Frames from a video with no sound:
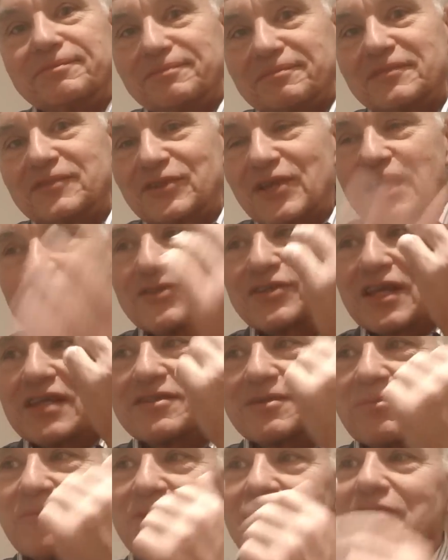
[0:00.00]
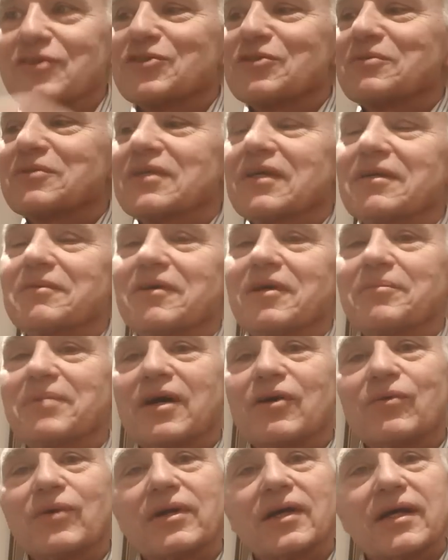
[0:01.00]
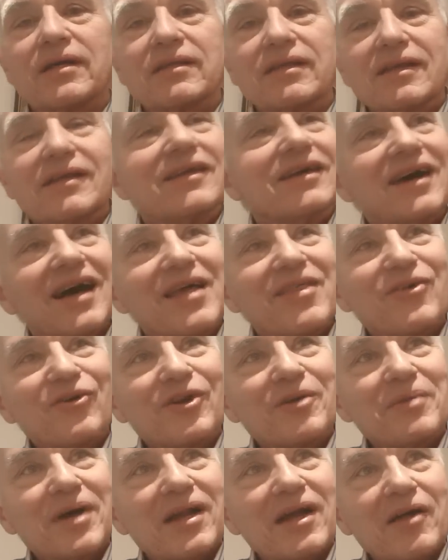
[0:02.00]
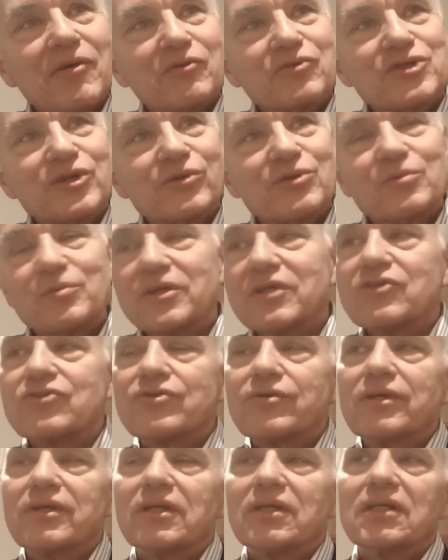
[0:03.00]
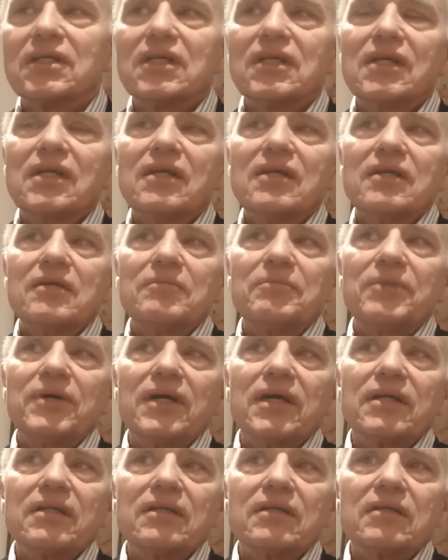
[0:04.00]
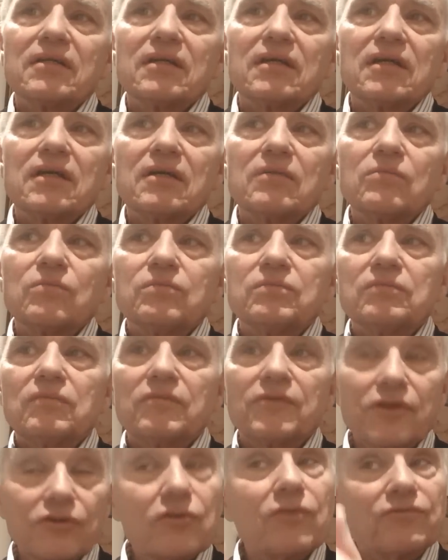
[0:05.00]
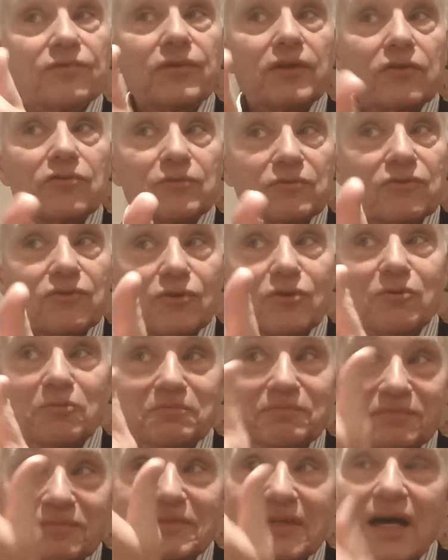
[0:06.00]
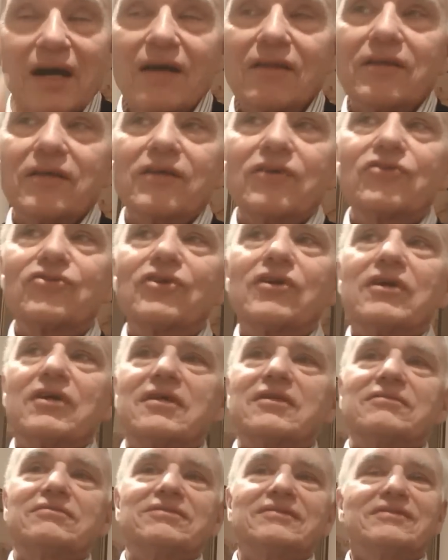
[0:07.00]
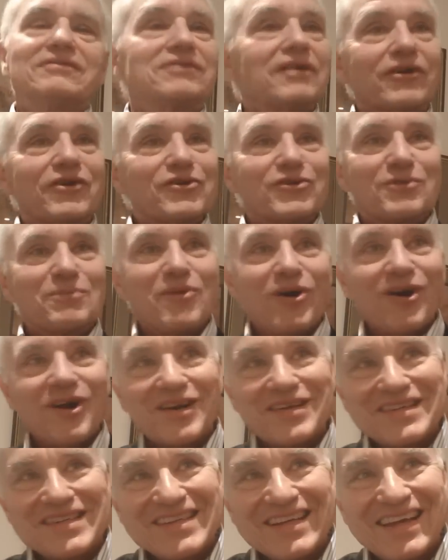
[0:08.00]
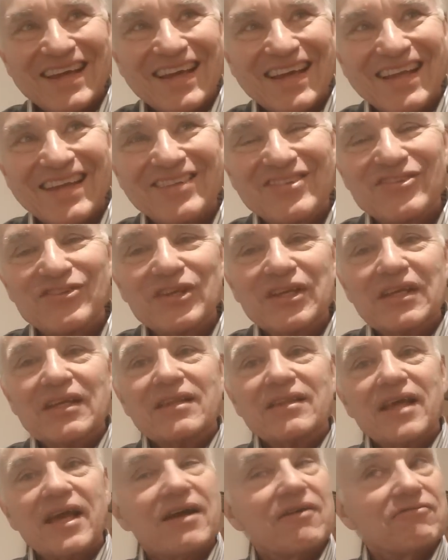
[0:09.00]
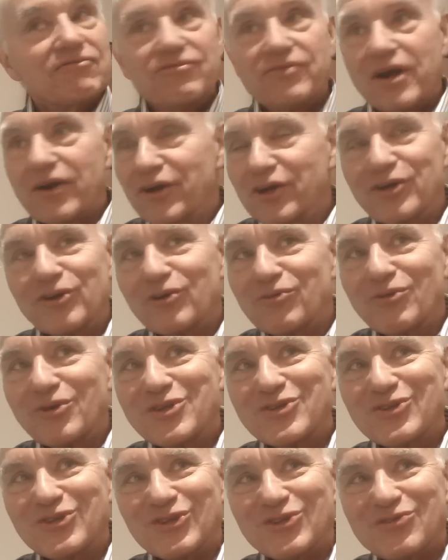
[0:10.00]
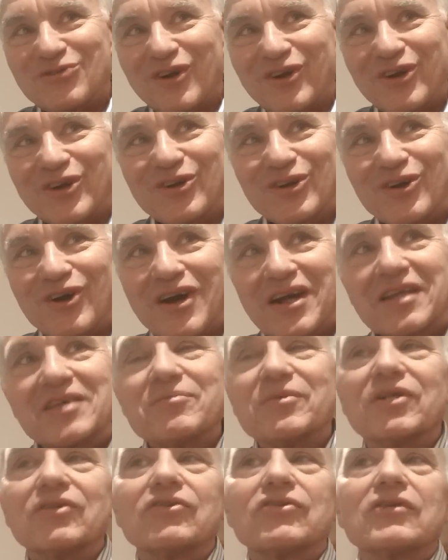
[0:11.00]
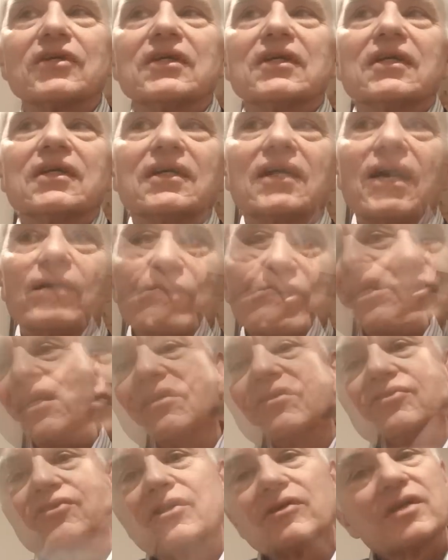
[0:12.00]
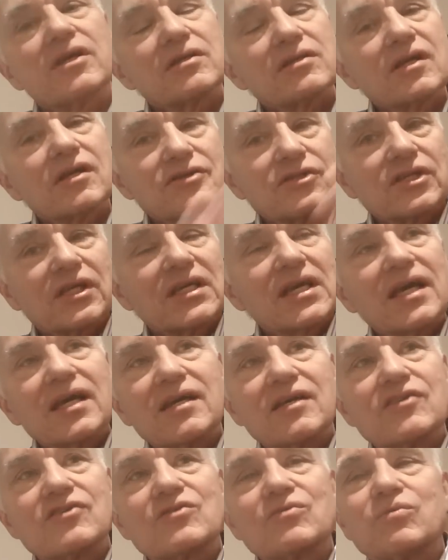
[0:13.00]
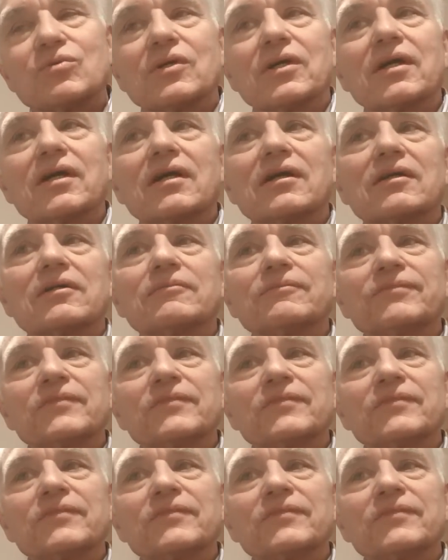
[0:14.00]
say some things about what I thought about how she was being treated. But these two colleagues are very smart and they have very good reasons, very good arguments. And we talk. So there's a case where